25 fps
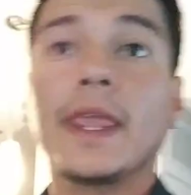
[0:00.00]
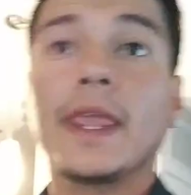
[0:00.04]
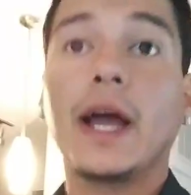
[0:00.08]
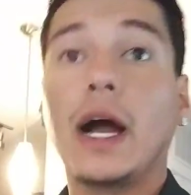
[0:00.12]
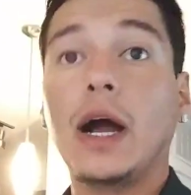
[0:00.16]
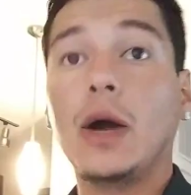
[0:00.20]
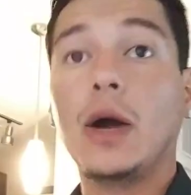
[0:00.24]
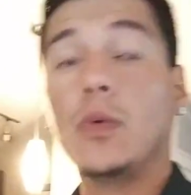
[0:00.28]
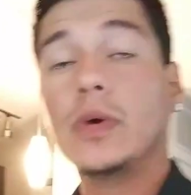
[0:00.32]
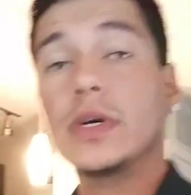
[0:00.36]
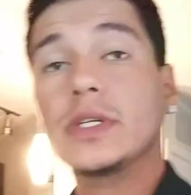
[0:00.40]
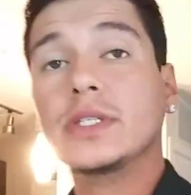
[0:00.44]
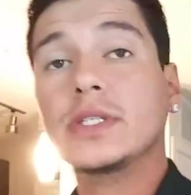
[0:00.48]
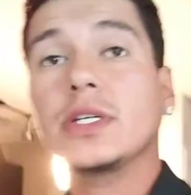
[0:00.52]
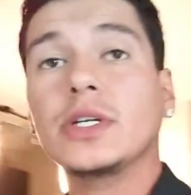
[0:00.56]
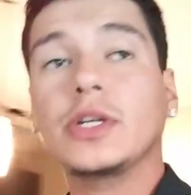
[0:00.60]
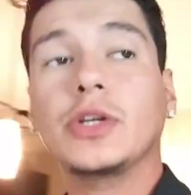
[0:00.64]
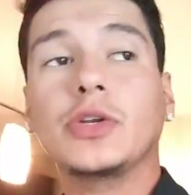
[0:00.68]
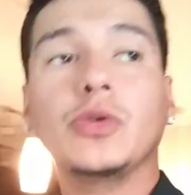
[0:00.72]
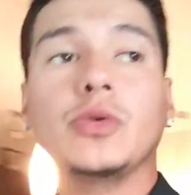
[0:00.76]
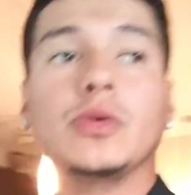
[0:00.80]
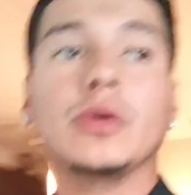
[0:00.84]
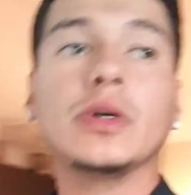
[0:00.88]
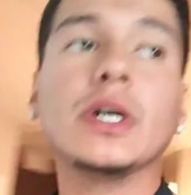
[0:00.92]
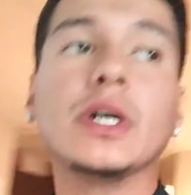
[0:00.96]
I was gonna
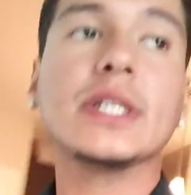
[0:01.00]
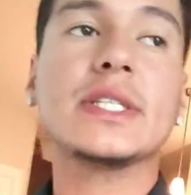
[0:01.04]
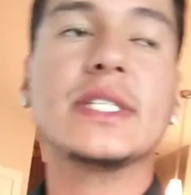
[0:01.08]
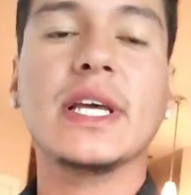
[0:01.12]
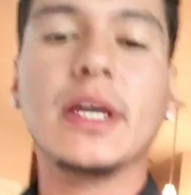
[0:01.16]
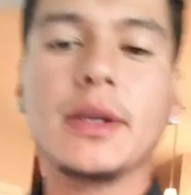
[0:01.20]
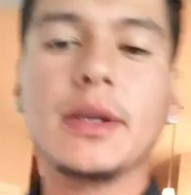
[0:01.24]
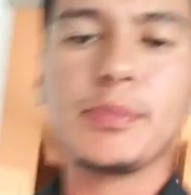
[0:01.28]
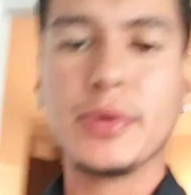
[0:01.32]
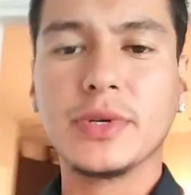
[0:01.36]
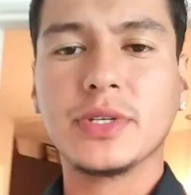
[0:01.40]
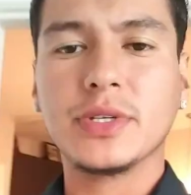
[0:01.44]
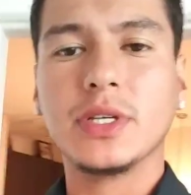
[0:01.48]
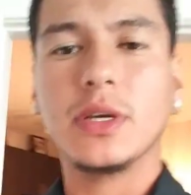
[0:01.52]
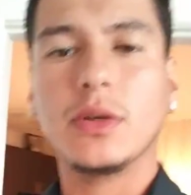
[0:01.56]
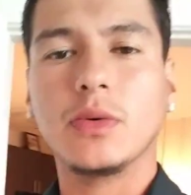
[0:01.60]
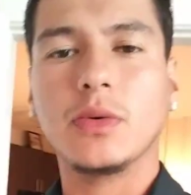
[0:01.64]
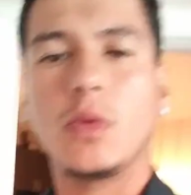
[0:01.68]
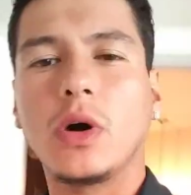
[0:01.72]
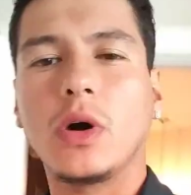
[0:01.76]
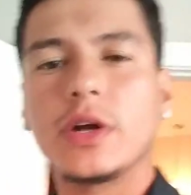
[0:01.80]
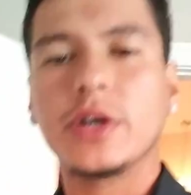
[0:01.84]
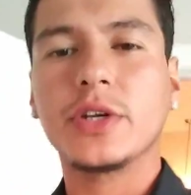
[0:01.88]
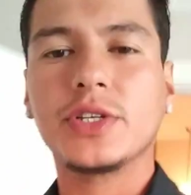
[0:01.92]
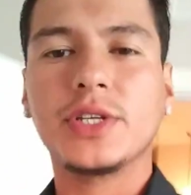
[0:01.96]
do a 10%
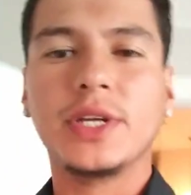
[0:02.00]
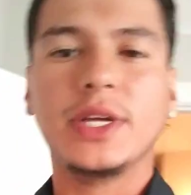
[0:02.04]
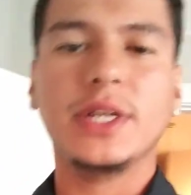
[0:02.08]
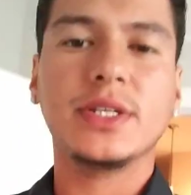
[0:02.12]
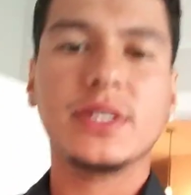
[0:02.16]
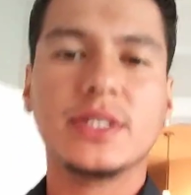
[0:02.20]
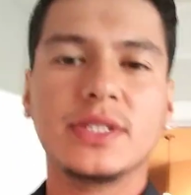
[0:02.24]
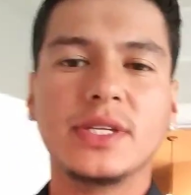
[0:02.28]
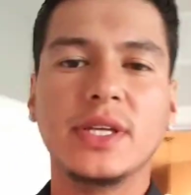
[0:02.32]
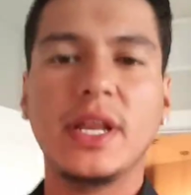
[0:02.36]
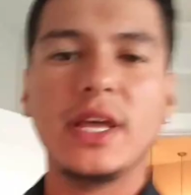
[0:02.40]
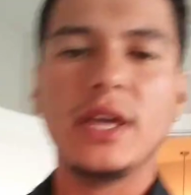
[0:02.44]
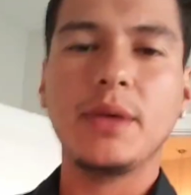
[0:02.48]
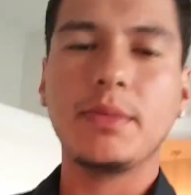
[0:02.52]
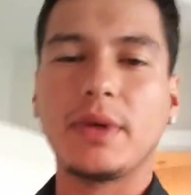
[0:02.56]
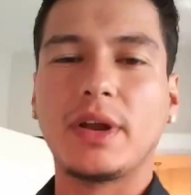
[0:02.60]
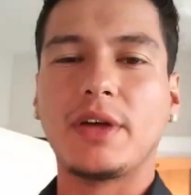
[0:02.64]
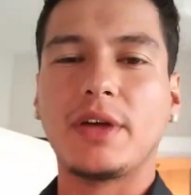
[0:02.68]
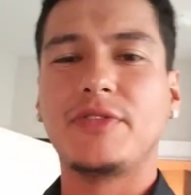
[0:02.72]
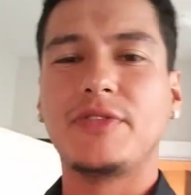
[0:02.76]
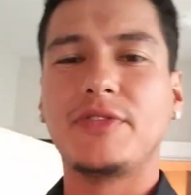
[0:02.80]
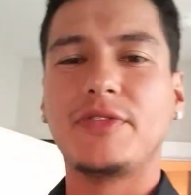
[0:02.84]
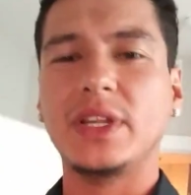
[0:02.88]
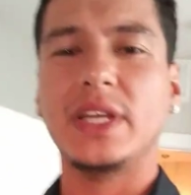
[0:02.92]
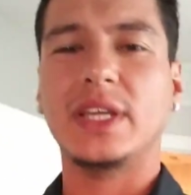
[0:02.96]
water change today, but
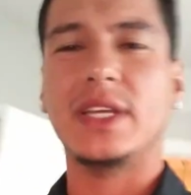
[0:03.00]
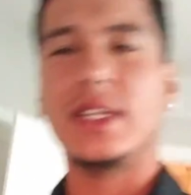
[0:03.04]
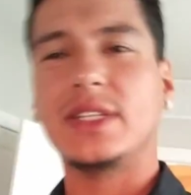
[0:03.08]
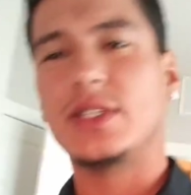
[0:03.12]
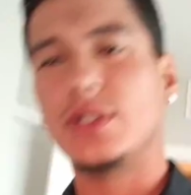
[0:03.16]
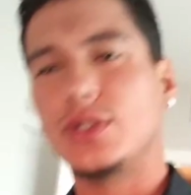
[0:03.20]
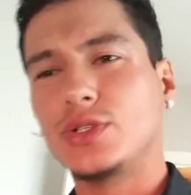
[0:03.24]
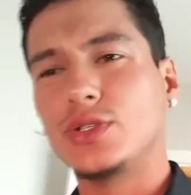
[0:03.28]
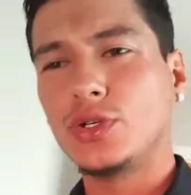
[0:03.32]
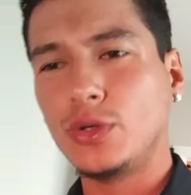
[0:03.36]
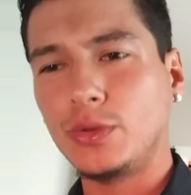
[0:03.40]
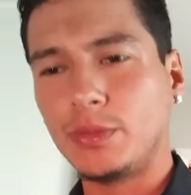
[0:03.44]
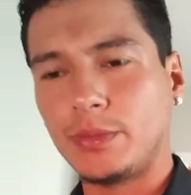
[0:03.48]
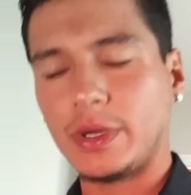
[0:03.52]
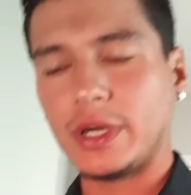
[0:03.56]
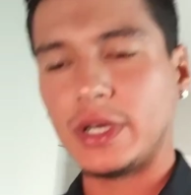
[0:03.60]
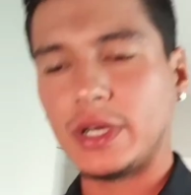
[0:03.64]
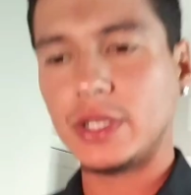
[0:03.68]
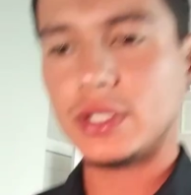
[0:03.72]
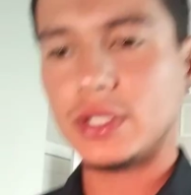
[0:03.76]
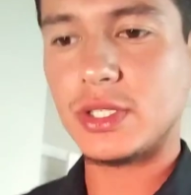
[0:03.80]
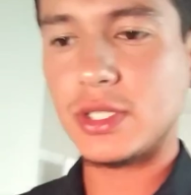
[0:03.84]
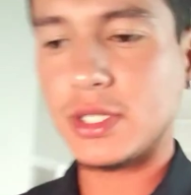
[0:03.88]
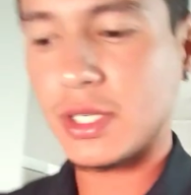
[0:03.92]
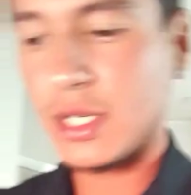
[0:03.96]
I feel like it's too
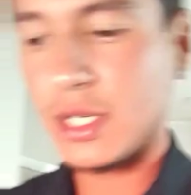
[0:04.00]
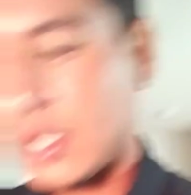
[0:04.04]
much.